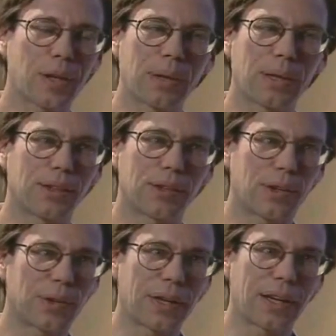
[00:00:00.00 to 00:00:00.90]
completely
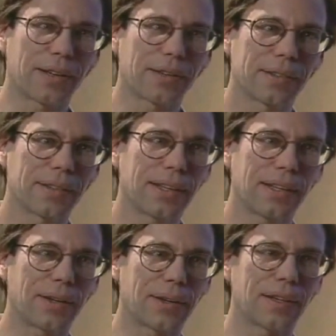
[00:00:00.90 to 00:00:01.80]
turned around. You
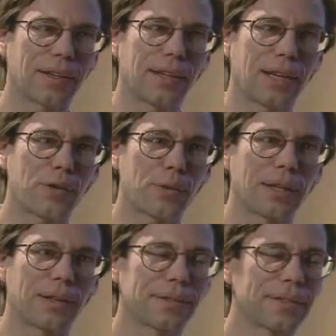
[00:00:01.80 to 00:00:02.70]
know, the government